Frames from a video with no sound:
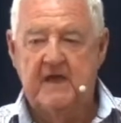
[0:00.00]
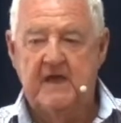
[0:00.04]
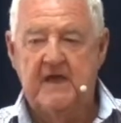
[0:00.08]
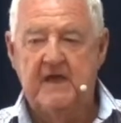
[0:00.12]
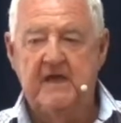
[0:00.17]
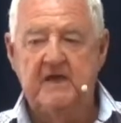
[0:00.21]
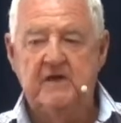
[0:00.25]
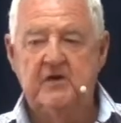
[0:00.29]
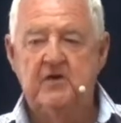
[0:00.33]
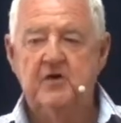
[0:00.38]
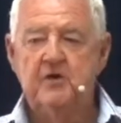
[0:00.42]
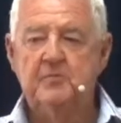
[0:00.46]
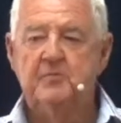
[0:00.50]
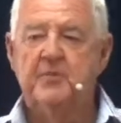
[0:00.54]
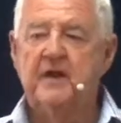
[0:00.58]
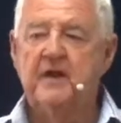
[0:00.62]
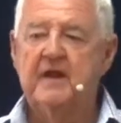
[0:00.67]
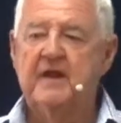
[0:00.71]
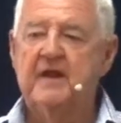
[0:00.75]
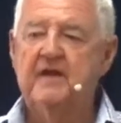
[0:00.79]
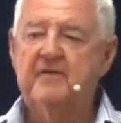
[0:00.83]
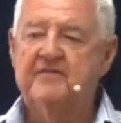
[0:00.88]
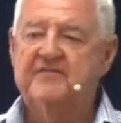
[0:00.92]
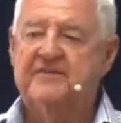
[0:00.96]
He who
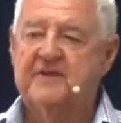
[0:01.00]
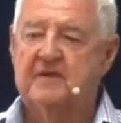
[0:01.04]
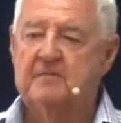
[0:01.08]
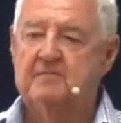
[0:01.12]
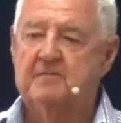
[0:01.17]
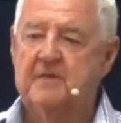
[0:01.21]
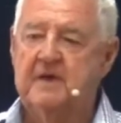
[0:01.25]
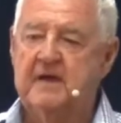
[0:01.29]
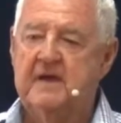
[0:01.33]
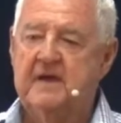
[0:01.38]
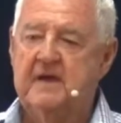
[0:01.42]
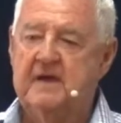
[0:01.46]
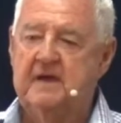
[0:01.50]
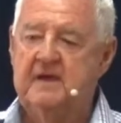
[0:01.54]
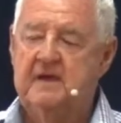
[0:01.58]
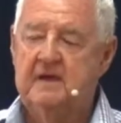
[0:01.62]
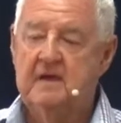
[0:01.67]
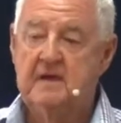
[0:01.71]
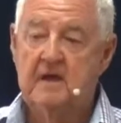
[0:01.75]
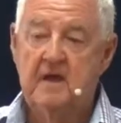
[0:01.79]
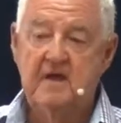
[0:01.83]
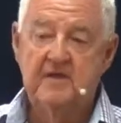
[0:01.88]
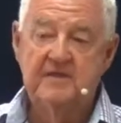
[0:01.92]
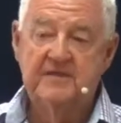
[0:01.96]
believes in
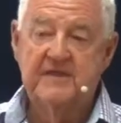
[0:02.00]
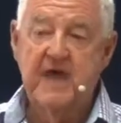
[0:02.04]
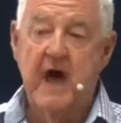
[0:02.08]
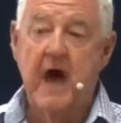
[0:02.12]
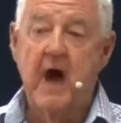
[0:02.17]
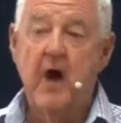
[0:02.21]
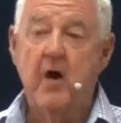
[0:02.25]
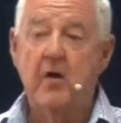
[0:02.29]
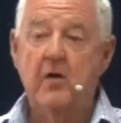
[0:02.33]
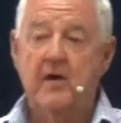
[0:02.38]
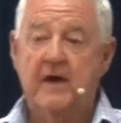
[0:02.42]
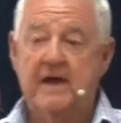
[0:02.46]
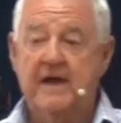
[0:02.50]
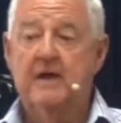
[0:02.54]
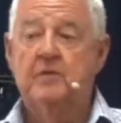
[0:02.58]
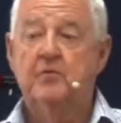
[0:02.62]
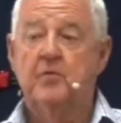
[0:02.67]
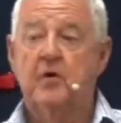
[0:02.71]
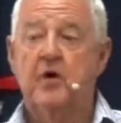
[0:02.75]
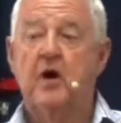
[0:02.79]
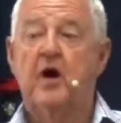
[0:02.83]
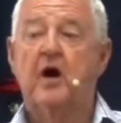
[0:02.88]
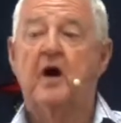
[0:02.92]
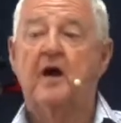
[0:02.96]
me, though he
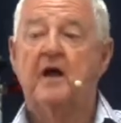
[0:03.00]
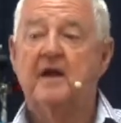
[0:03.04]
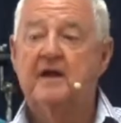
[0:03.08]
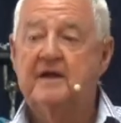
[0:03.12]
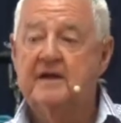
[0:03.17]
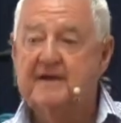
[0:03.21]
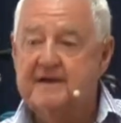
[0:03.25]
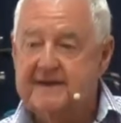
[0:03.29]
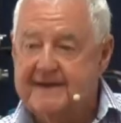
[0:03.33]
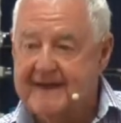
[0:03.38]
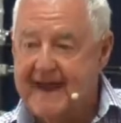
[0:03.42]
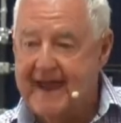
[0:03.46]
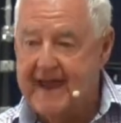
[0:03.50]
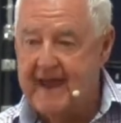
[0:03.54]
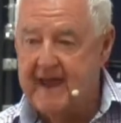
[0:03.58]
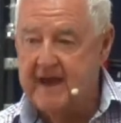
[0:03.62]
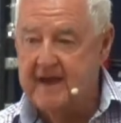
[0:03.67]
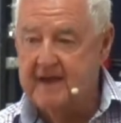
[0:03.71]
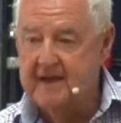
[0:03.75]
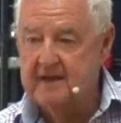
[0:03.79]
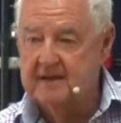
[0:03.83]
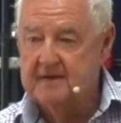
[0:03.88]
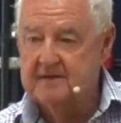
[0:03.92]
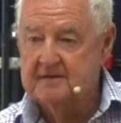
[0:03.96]
were
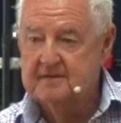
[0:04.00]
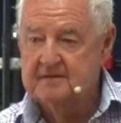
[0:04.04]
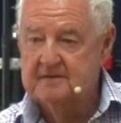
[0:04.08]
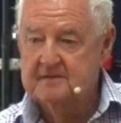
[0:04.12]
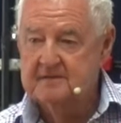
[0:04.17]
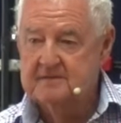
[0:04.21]
dead,